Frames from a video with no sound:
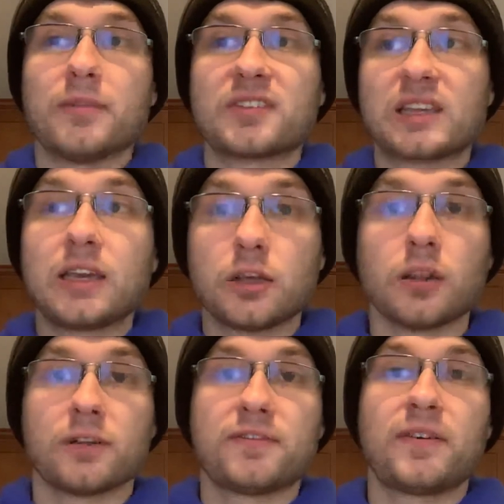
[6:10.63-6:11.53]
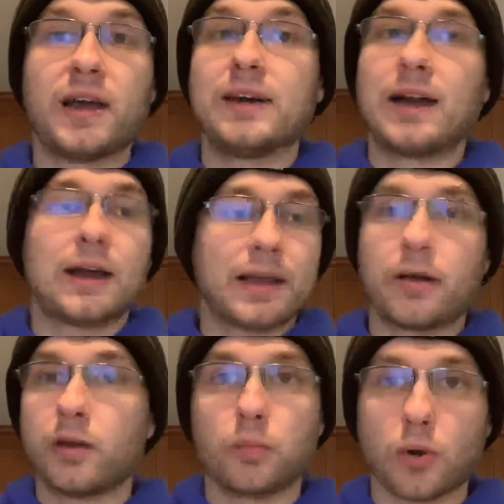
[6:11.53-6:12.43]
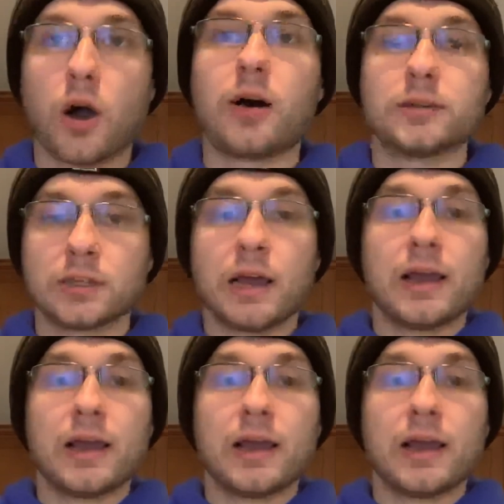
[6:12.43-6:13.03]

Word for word: Singular fight, not counting brawls,